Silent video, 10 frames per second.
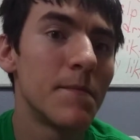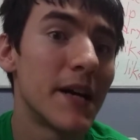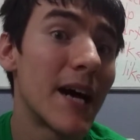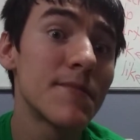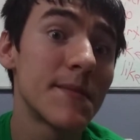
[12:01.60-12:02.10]

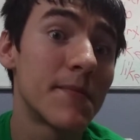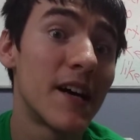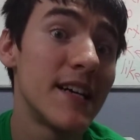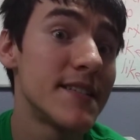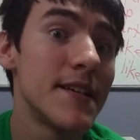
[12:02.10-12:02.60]
I'm
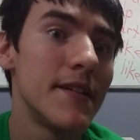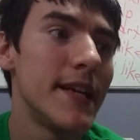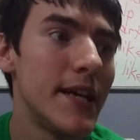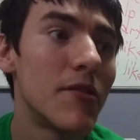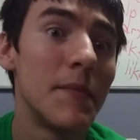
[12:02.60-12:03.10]
surprised
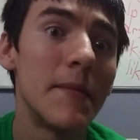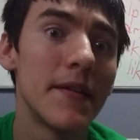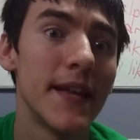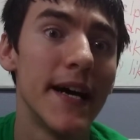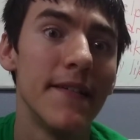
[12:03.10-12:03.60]
he
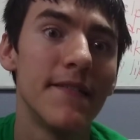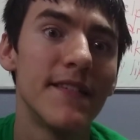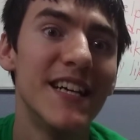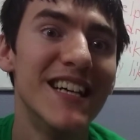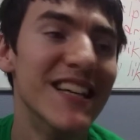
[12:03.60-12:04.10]
remembered that.
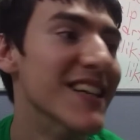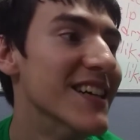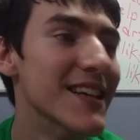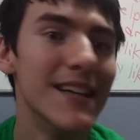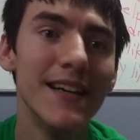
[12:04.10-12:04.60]

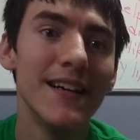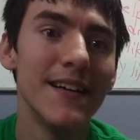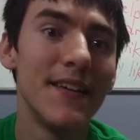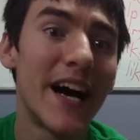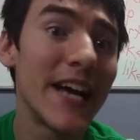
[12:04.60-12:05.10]

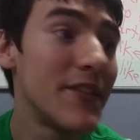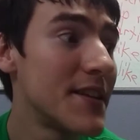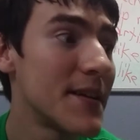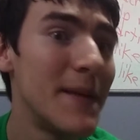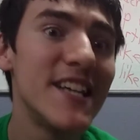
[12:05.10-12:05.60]
Not even
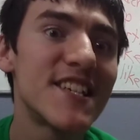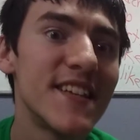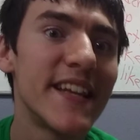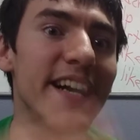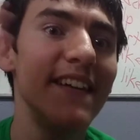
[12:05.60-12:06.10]
to
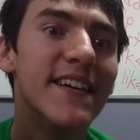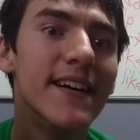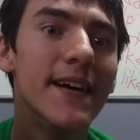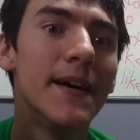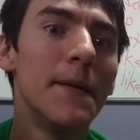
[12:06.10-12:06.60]
mention that
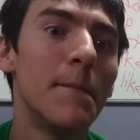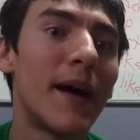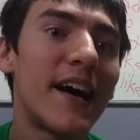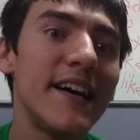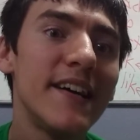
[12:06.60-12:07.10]

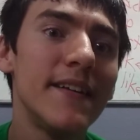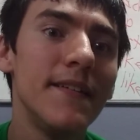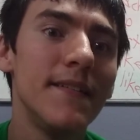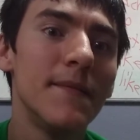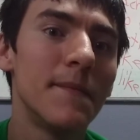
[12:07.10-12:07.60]
my
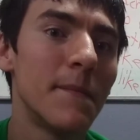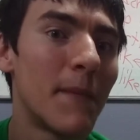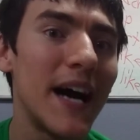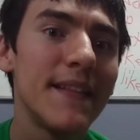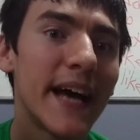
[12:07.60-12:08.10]

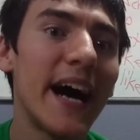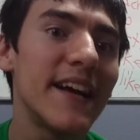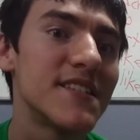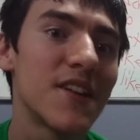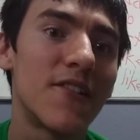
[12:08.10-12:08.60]
dad
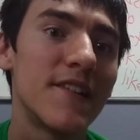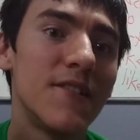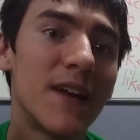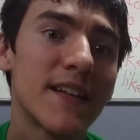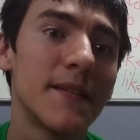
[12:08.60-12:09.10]
has already
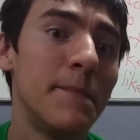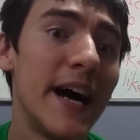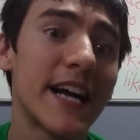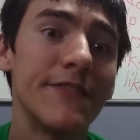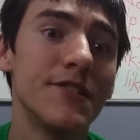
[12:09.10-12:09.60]
wrecked the
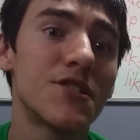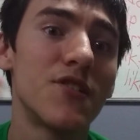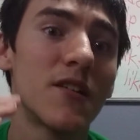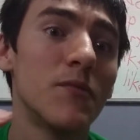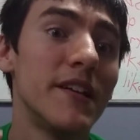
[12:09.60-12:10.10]
back of his
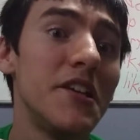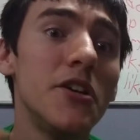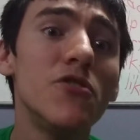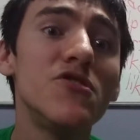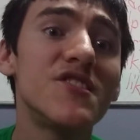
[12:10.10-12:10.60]
truck with a
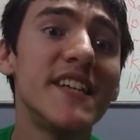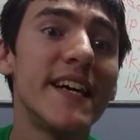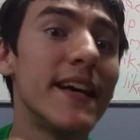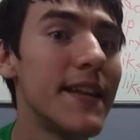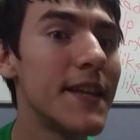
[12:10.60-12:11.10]
huge
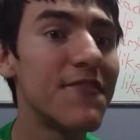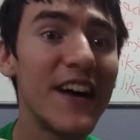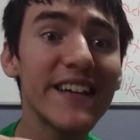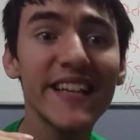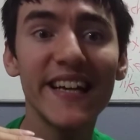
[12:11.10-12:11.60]
dent, and the
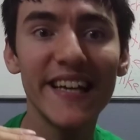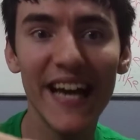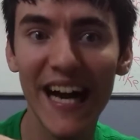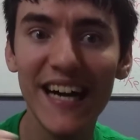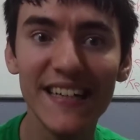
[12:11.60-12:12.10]
fact that he
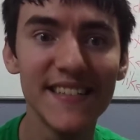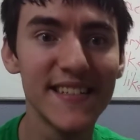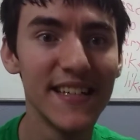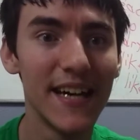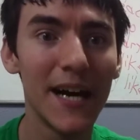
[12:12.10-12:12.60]

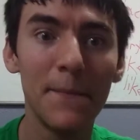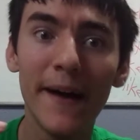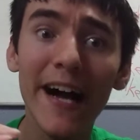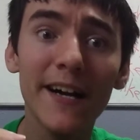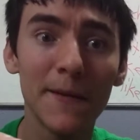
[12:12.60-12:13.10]
has a
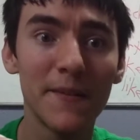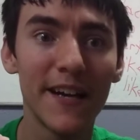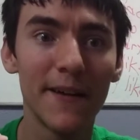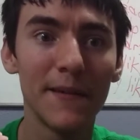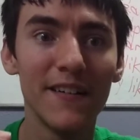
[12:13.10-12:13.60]
backup
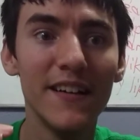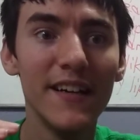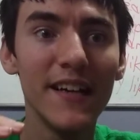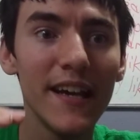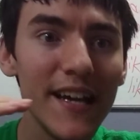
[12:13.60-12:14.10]
camera,
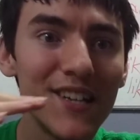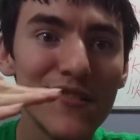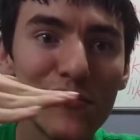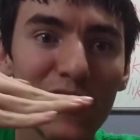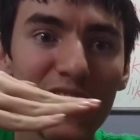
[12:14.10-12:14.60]
he
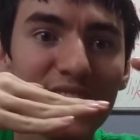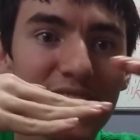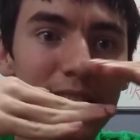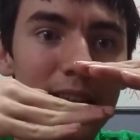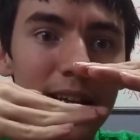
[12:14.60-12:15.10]
just runs
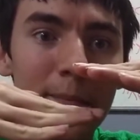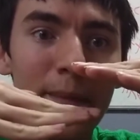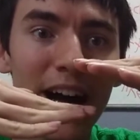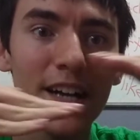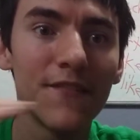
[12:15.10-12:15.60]
into the
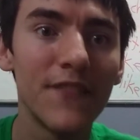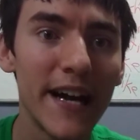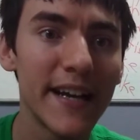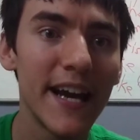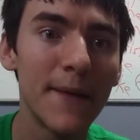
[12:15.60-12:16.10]
back of
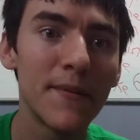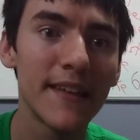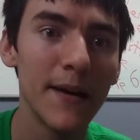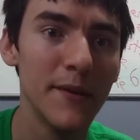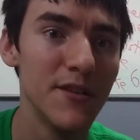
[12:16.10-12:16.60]
that camper
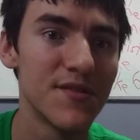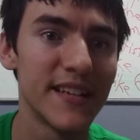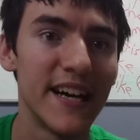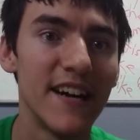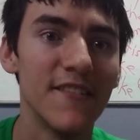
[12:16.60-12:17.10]
that we used to
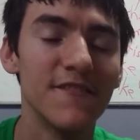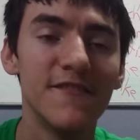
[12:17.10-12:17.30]
have.